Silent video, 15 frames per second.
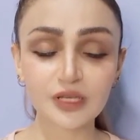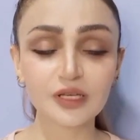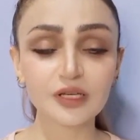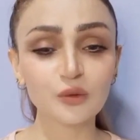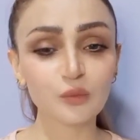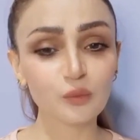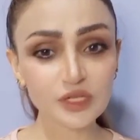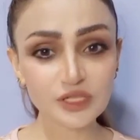
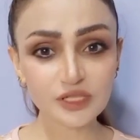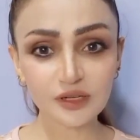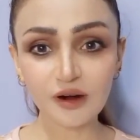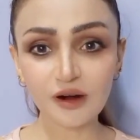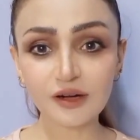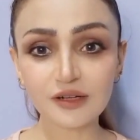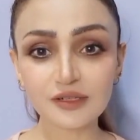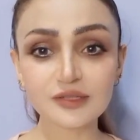What
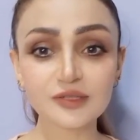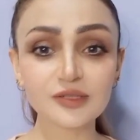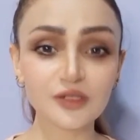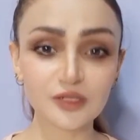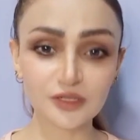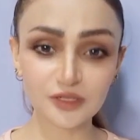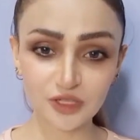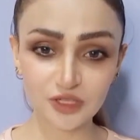are the
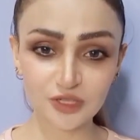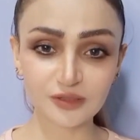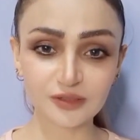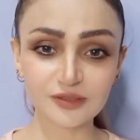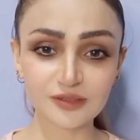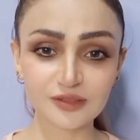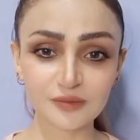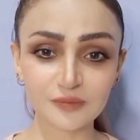
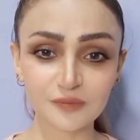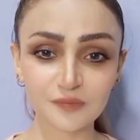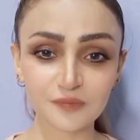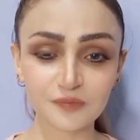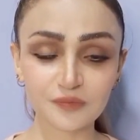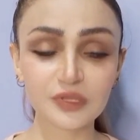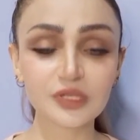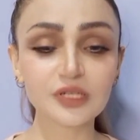conditionals?
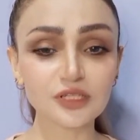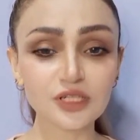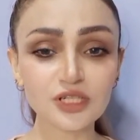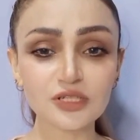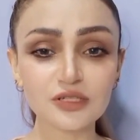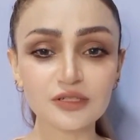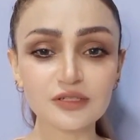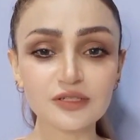
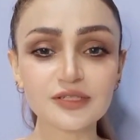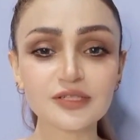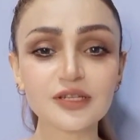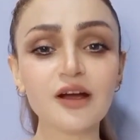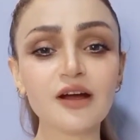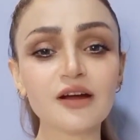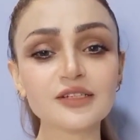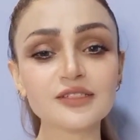Conditionals
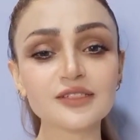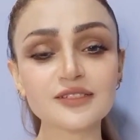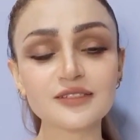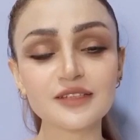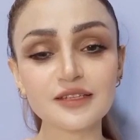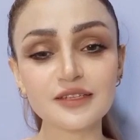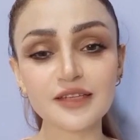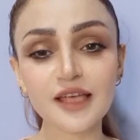are the
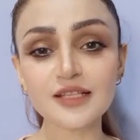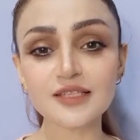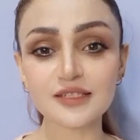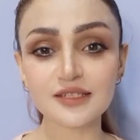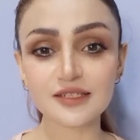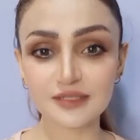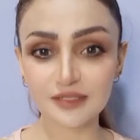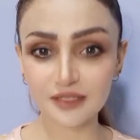
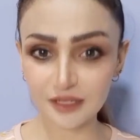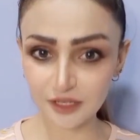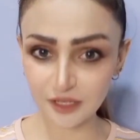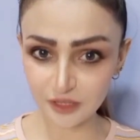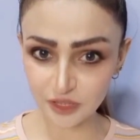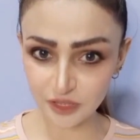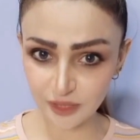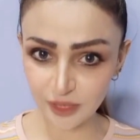sentences in
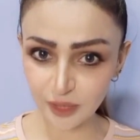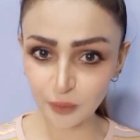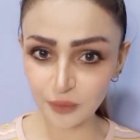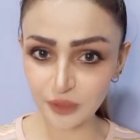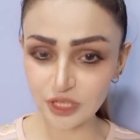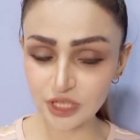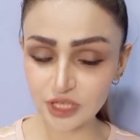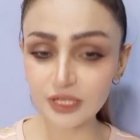English
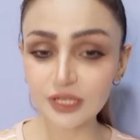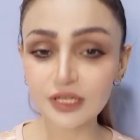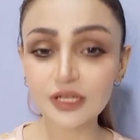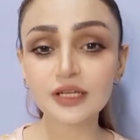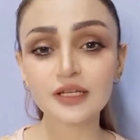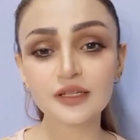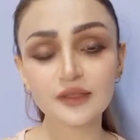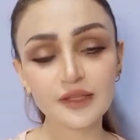language
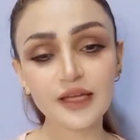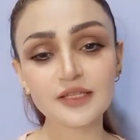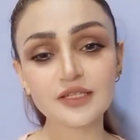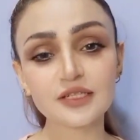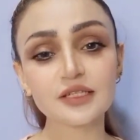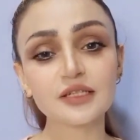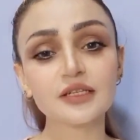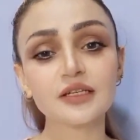that
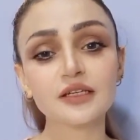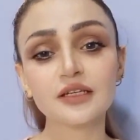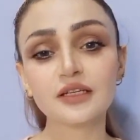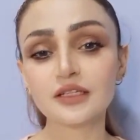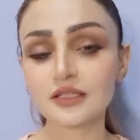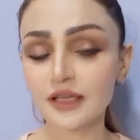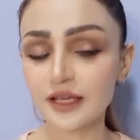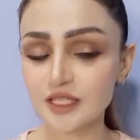
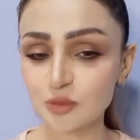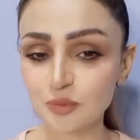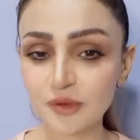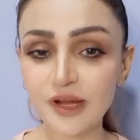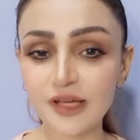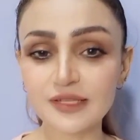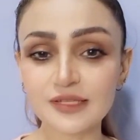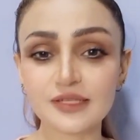
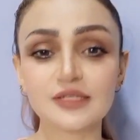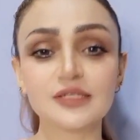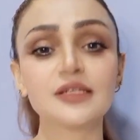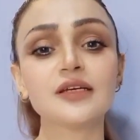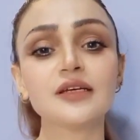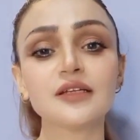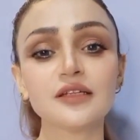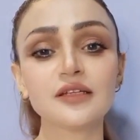express
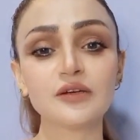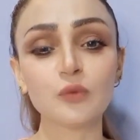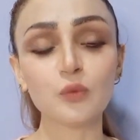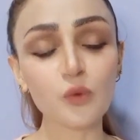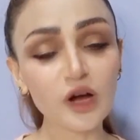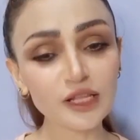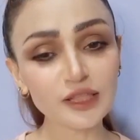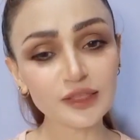
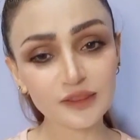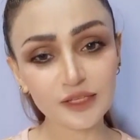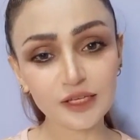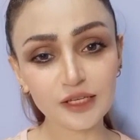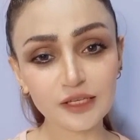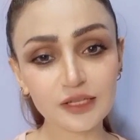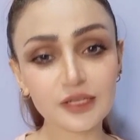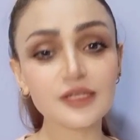one thing
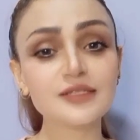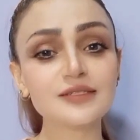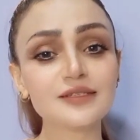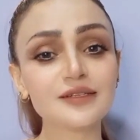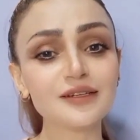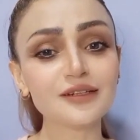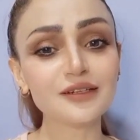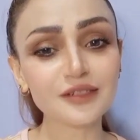is
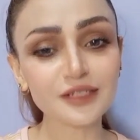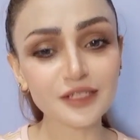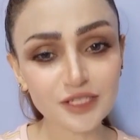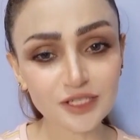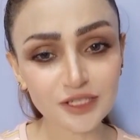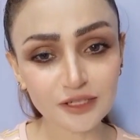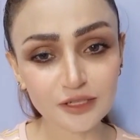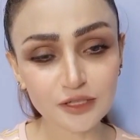
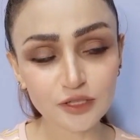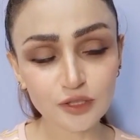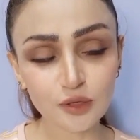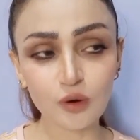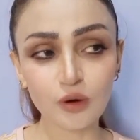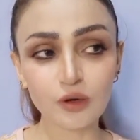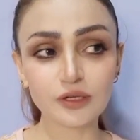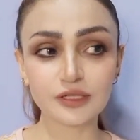contingent
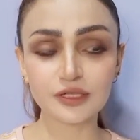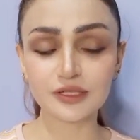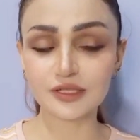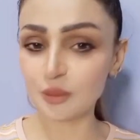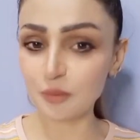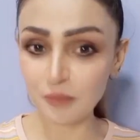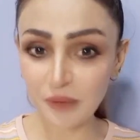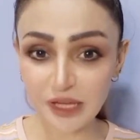or
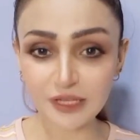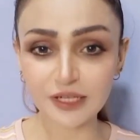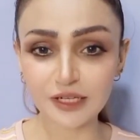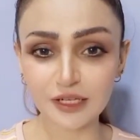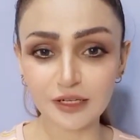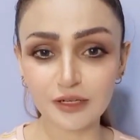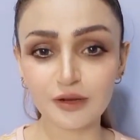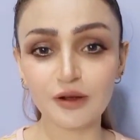depending
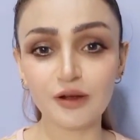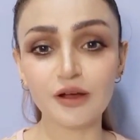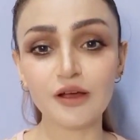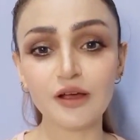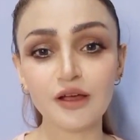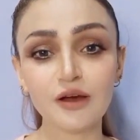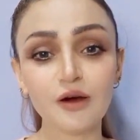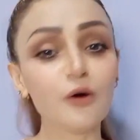
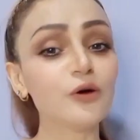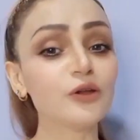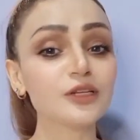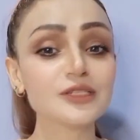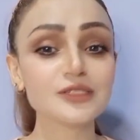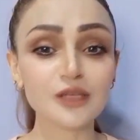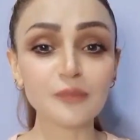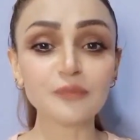on
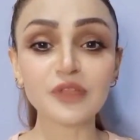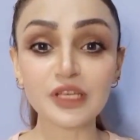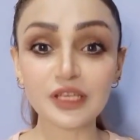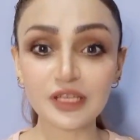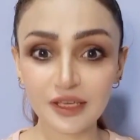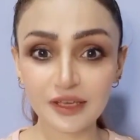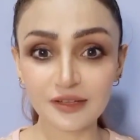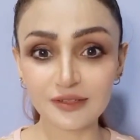something
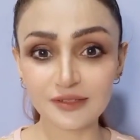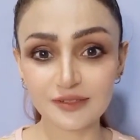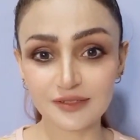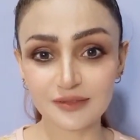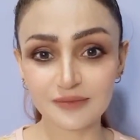else.